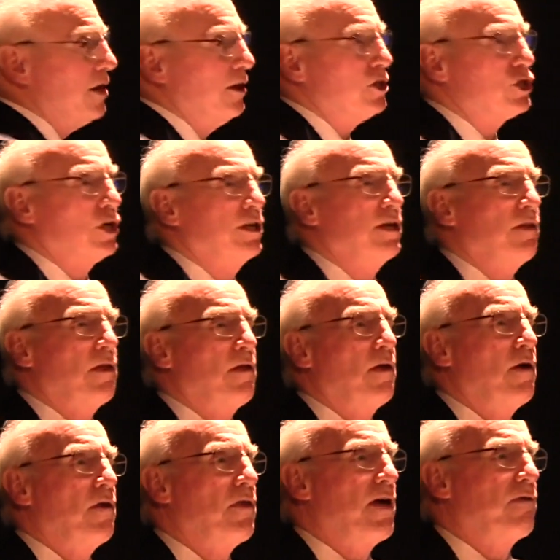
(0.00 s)
Initially,
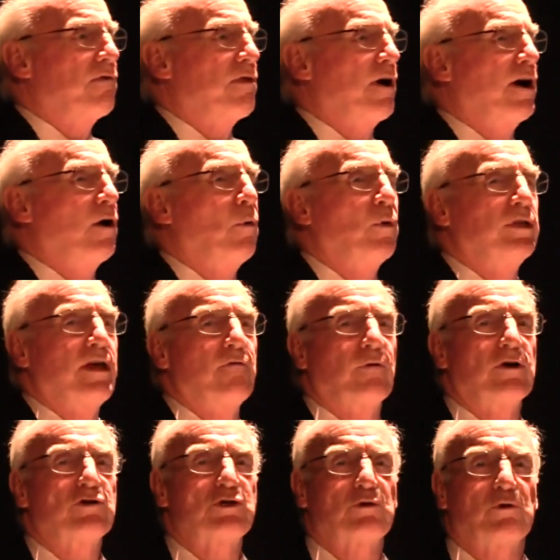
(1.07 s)
when they
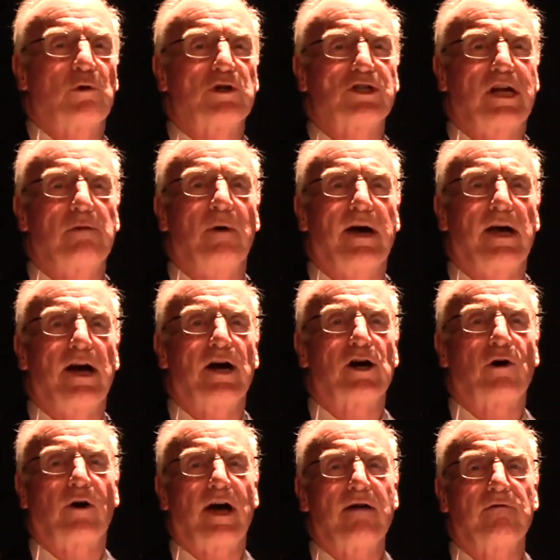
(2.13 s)
first were sighted by
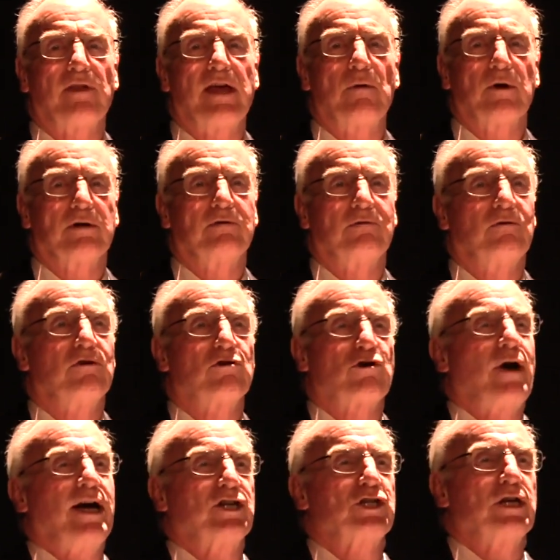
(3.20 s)
aircraft, they would
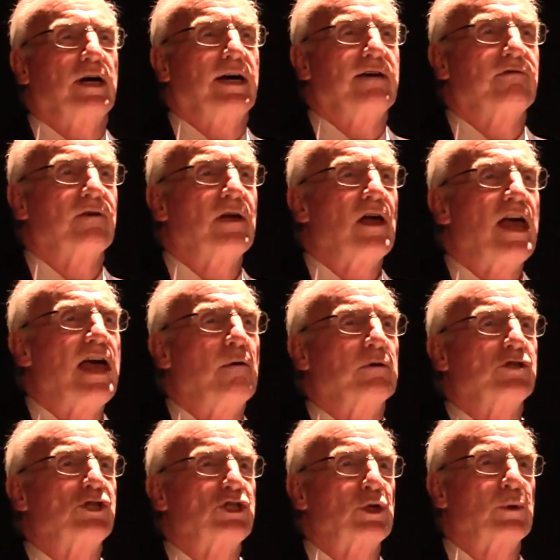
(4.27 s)
crash dive. It
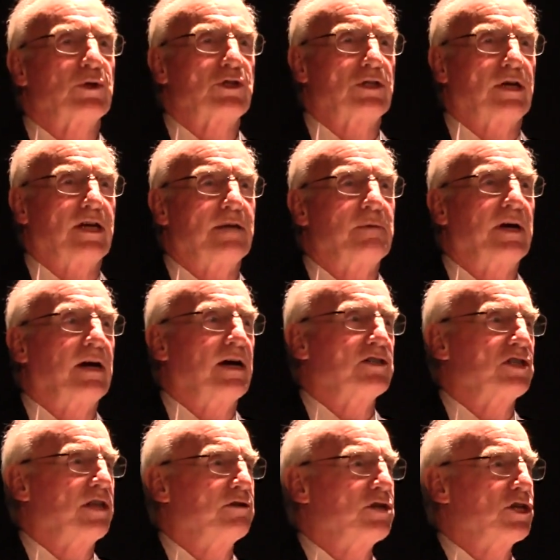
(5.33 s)
was suicide
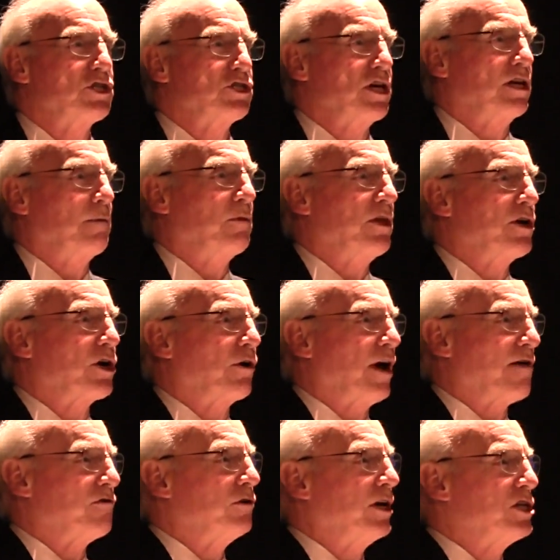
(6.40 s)
because they just set up the
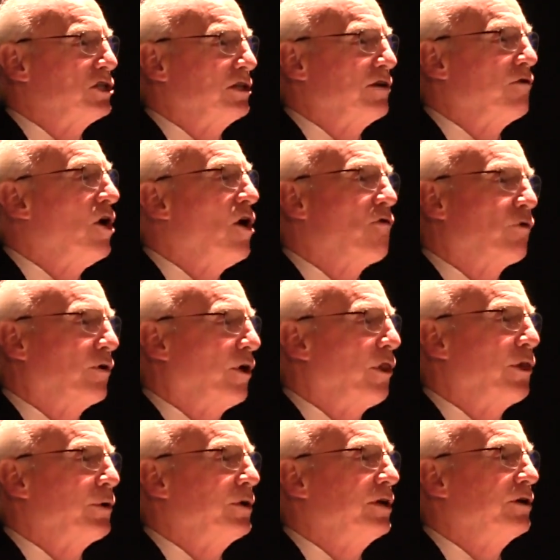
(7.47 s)
aircraft nicely for a
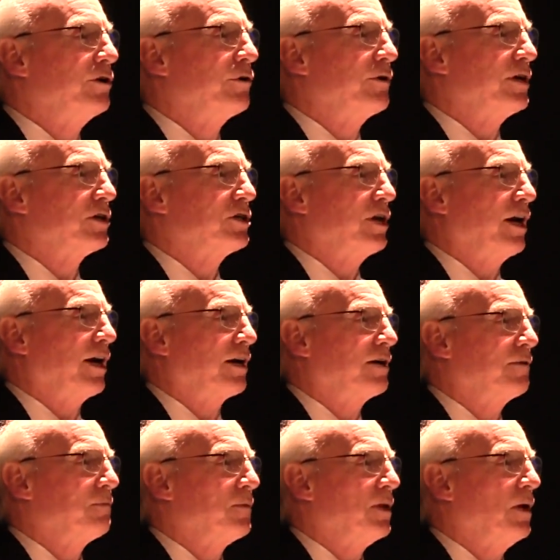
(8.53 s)
30-degree attack.
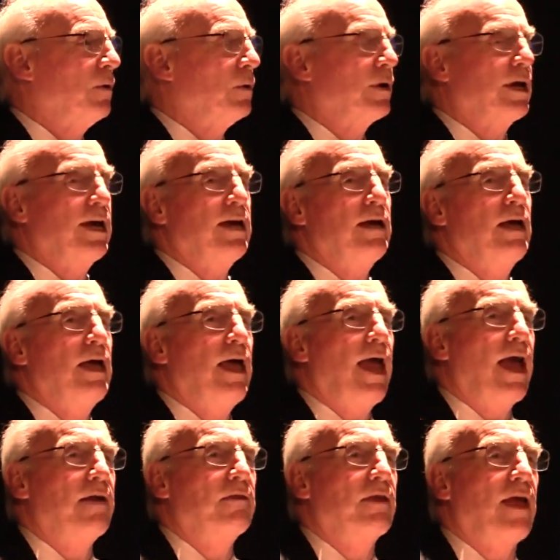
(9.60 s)
Okay,
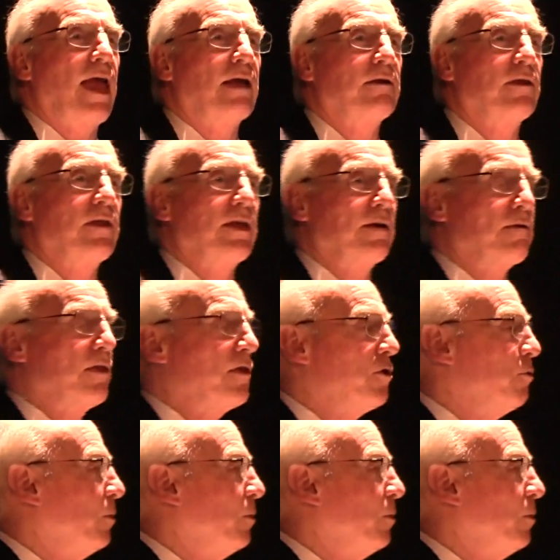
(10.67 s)
and the